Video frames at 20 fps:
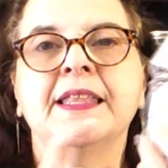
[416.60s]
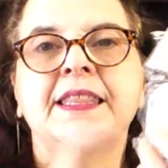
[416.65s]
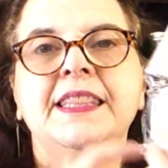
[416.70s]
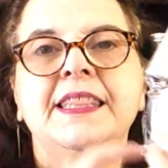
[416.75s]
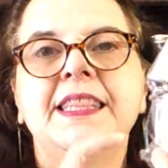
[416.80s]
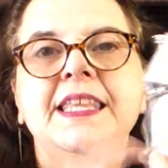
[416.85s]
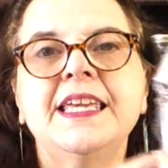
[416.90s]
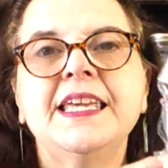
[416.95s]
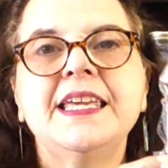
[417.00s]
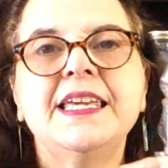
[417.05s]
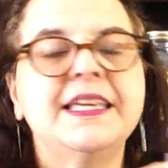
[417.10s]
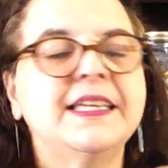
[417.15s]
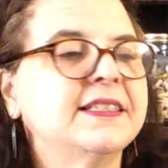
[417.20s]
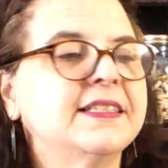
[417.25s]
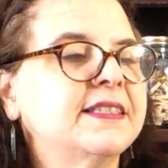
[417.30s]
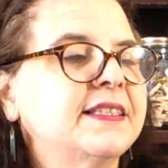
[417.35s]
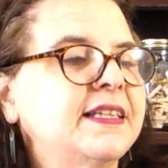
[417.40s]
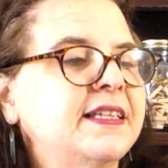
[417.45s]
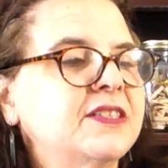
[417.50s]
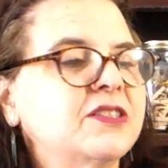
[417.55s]

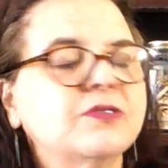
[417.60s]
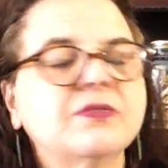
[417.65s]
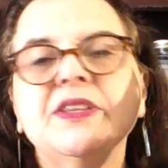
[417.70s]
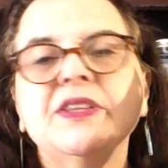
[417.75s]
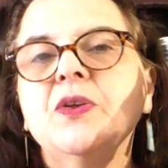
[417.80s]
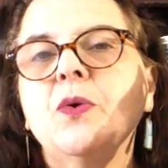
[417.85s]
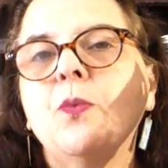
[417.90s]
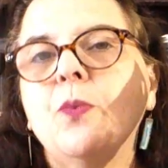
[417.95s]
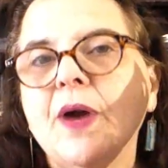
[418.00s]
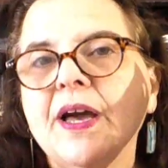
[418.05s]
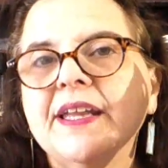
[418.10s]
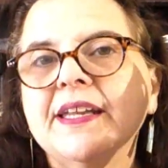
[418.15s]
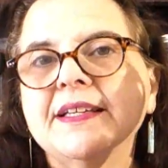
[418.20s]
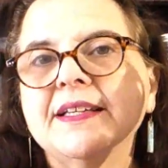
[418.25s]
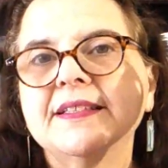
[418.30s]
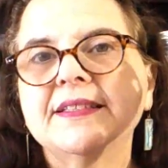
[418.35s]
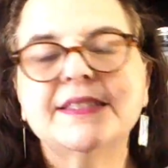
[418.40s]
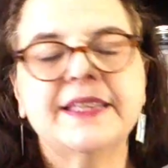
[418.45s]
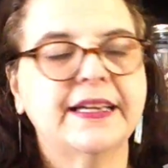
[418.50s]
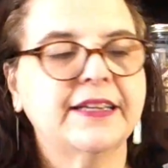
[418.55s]
these are in the wedding
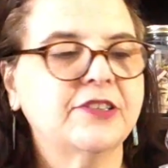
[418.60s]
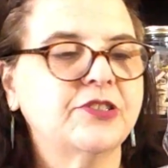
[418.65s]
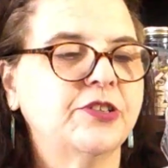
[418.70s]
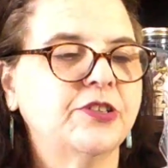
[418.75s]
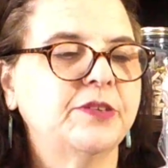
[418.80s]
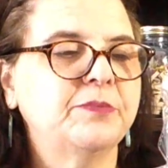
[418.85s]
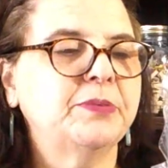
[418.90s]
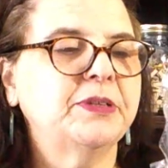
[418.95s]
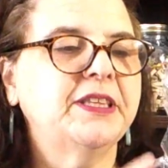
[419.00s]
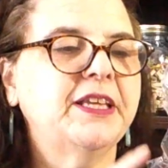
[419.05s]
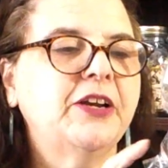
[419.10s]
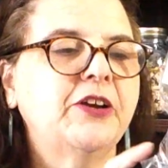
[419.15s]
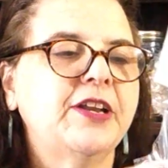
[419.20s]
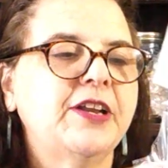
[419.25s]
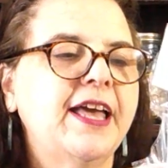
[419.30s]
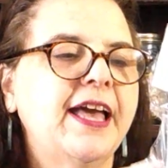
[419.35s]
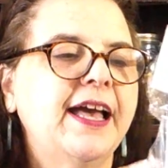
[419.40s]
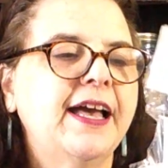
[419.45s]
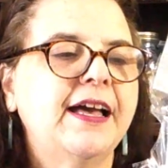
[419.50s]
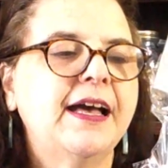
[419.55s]
section, but
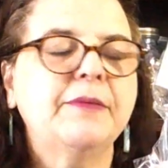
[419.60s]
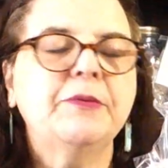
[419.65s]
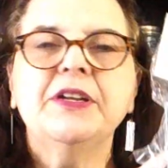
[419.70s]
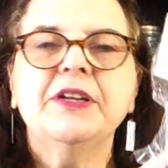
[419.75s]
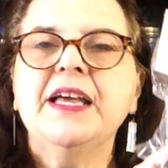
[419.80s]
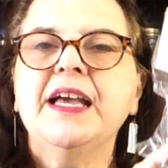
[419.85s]
I'm gonna